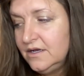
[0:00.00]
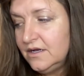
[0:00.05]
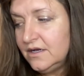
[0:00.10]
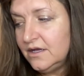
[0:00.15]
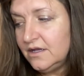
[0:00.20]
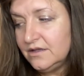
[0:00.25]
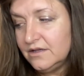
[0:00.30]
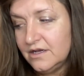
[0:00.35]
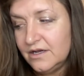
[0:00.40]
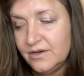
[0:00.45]

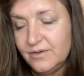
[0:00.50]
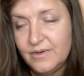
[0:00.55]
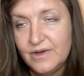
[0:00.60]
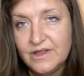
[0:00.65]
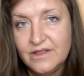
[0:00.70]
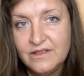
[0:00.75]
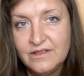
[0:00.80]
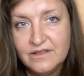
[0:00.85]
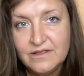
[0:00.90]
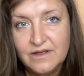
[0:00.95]
along
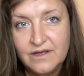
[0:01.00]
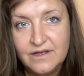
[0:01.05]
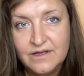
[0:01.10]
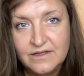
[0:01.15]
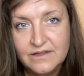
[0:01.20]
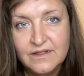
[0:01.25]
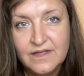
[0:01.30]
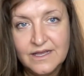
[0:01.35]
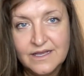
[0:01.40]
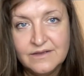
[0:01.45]
with
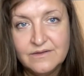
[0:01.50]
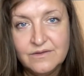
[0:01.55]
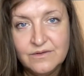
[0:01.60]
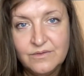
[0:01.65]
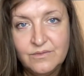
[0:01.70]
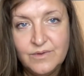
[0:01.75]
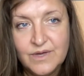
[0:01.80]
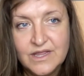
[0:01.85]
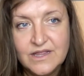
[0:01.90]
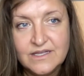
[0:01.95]

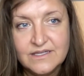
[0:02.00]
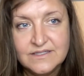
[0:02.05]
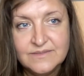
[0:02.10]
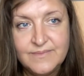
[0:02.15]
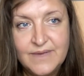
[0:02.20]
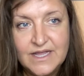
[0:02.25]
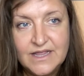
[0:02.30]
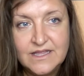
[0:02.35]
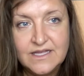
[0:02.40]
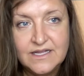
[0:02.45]
with this
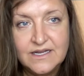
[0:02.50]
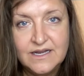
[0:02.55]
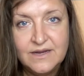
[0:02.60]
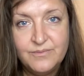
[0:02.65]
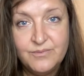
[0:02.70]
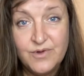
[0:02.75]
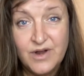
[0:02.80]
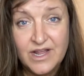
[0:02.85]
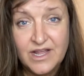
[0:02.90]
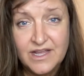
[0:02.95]
method and
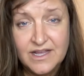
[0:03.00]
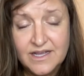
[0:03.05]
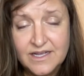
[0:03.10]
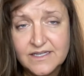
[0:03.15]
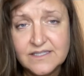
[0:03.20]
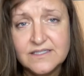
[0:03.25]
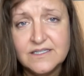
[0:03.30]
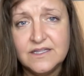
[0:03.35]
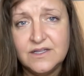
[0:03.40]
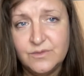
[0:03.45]
bringing it
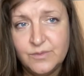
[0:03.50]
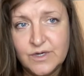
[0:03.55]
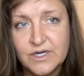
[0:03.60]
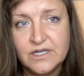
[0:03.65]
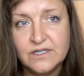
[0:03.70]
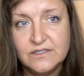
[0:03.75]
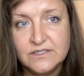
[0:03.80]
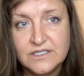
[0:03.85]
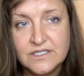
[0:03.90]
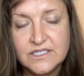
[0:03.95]
into the
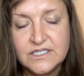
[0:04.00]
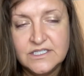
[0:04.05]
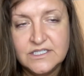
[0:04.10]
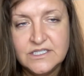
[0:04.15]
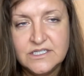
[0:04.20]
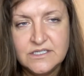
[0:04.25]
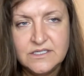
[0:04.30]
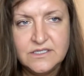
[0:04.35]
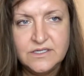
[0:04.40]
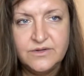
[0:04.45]
world and
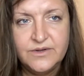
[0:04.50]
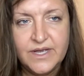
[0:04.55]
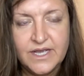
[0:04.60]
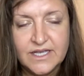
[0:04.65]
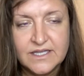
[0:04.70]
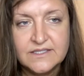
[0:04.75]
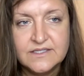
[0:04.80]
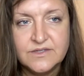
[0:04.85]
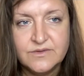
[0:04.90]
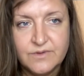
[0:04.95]
continuing
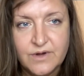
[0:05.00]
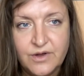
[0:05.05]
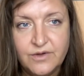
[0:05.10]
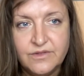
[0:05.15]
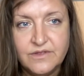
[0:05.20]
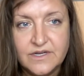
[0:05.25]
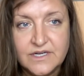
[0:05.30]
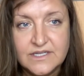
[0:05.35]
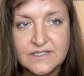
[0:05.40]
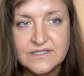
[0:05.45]
its growth
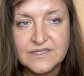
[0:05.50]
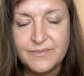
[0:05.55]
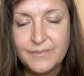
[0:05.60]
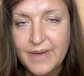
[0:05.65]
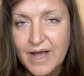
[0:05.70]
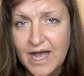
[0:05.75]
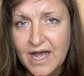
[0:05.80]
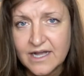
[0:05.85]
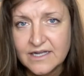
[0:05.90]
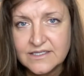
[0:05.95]
and its
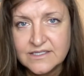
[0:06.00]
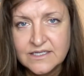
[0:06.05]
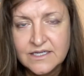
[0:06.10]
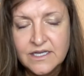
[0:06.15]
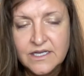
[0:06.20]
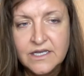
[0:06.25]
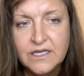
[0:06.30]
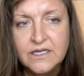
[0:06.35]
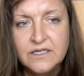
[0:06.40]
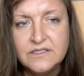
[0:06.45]
impact.
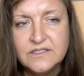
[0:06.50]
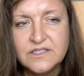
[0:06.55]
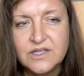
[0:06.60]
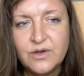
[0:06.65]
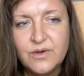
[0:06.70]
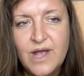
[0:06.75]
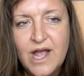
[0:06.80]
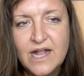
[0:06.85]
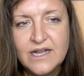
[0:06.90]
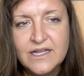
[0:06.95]

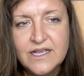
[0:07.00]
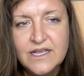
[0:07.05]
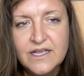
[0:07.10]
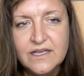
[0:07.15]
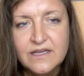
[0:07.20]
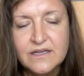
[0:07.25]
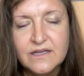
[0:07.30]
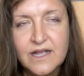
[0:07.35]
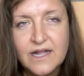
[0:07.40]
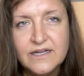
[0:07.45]
So
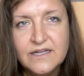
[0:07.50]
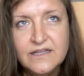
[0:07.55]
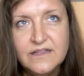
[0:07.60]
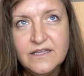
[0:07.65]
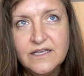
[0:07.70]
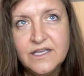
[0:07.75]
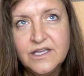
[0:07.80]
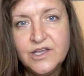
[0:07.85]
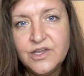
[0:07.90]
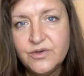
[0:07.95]

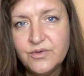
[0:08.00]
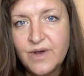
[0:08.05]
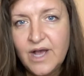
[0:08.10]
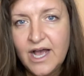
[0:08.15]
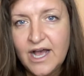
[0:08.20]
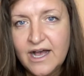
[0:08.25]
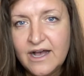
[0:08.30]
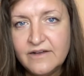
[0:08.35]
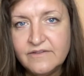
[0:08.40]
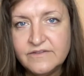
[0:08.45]
anything you
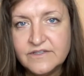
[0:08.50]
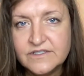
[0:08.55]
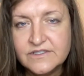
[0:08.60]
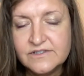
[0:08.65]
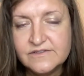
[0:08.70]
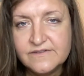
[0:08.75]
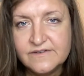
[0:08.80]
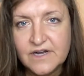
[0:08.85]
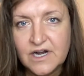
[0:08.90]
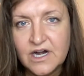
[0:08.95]
have as
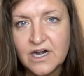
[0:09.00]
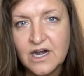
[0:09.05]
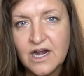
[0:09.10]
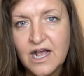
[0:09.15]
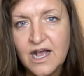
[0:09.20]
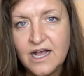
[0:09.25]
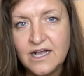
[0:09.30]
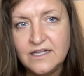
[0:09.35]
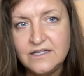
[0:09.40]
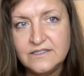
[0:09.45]
far
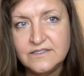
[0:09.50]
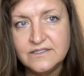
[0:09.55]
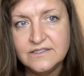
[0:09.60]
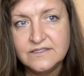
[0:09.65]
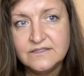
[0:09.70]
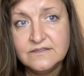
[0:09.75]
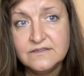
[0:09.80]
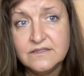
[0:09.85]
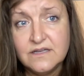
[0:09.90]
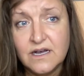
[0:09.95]

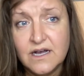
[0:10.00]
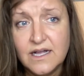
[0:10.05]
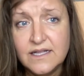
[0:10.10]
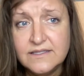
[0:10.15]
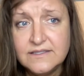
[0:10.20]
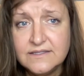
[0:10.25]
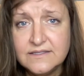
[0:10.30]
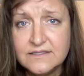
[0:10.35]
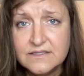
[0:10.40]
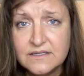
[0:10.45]
as
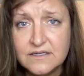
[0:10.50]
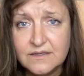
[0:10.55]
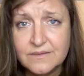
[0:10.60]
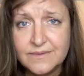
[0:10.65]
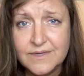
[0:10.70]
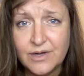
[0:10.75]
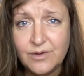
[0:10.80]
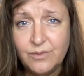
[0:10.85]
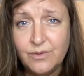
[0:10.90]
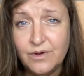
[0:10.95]
thoughts
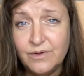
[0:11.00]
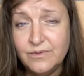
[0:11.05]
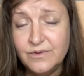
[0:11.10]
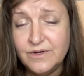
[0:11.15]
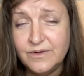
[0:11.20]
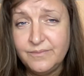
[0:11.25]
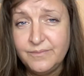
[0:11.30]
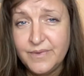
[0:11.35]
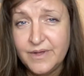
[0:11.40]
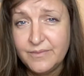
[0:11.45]
about what
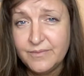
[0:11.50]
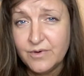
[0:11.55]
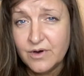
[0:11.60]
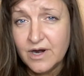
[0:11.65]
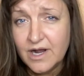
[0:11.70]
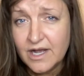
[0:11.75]
would be more